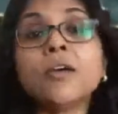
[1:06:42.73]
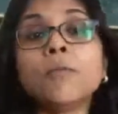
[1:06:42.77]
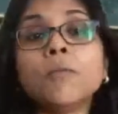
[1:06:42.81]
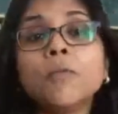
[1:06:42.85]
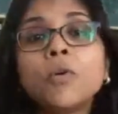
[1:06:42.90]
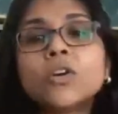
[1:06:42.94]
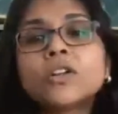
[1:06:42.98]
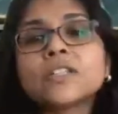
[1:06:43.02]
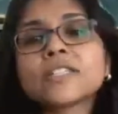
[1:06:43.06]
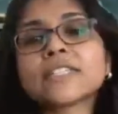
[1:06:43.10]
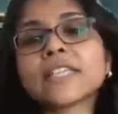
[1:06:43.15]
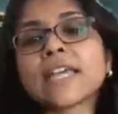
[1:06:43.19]

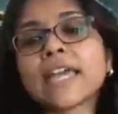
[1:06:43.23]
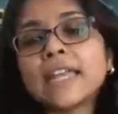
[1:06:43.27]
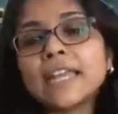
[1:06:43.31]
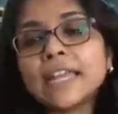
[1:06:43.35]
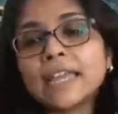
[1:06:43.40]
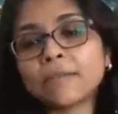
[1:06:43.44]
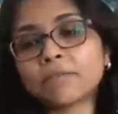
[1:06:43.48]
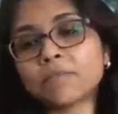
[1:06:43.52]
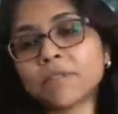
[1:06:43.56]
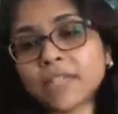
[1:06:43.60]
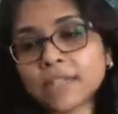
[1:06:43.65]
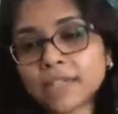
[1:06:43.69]
more
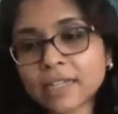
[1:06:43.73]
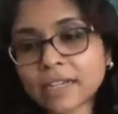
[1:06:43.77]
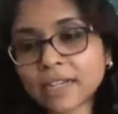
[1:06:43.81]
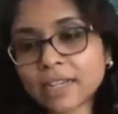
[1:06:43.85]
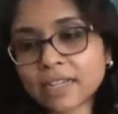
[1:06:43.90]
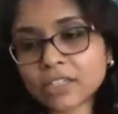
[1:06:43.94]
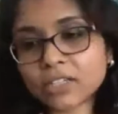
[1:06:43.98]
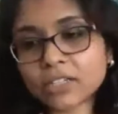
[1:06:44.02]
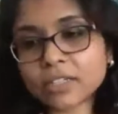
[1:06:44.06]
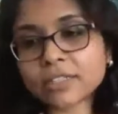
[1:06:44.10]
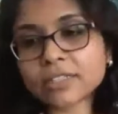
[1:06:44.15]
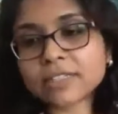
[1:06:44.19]
synaptic
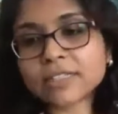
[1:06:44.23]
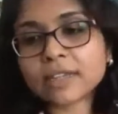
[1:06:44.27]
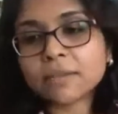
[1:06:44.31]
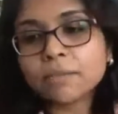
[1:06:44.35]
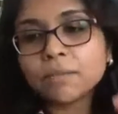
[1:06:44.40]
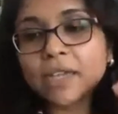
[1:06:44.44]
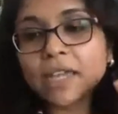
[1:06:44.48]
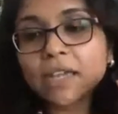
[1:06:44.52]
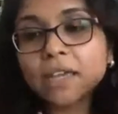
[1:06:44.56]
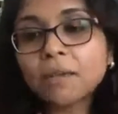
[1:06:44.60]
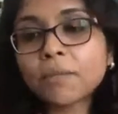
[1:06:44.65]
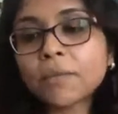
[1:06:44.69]
connections are
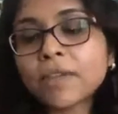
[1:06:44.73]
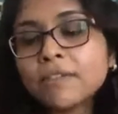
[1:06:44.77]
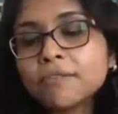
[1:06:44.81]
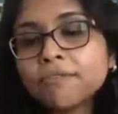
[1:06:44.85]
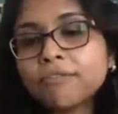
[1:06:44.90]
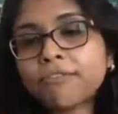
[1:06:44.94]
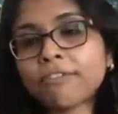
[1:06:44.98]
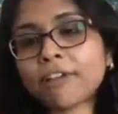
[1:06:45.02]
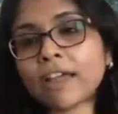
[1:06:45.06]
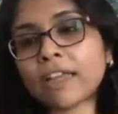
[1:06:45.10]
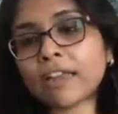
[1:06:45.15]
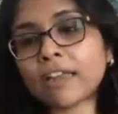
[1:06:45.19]
becoming
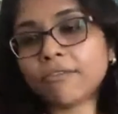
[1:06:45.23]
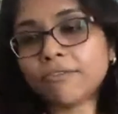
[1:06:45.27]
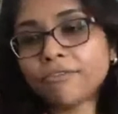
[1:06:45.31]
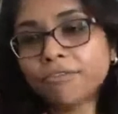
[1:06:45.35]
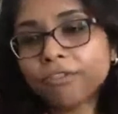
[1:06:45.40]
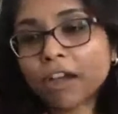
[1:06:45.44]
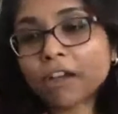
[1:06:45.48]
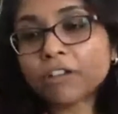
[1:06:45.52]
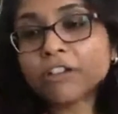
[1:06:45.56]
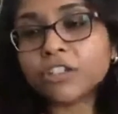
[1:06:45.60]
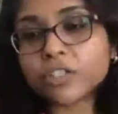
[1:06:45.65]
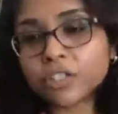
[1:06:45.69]

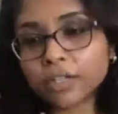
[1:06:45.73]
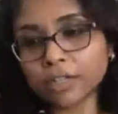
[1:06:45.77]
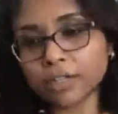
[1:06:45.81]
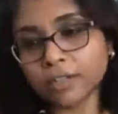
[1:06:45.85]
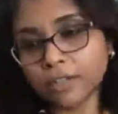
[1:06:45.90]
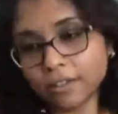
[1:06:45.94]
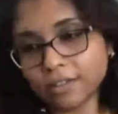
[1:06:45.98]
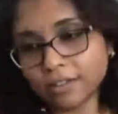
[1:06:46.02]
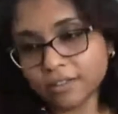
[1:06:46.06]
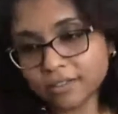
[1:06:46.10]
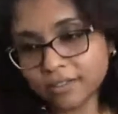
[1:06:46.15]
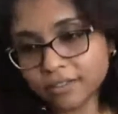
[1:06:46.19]

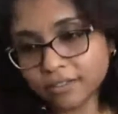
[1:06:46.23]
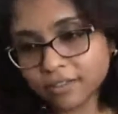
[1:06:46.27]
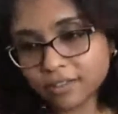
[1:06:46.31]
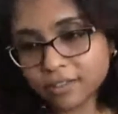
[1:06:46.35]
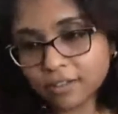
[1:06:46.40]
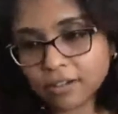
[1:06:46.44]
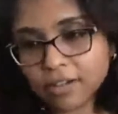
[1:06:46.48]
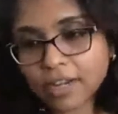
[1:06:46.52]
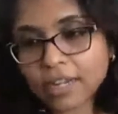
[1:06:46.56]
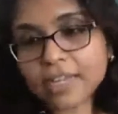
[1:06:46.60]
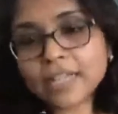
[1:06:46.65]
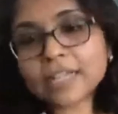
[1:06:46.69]
functional,
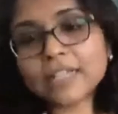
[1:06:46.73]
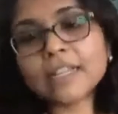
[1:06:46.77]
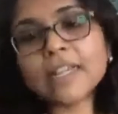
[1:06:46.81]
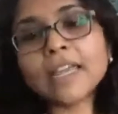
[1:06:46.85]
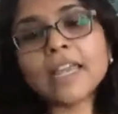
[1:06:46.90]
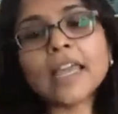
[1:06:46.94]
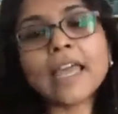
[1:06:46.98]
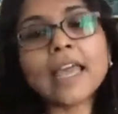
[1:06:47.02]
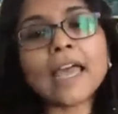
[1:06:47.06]
right?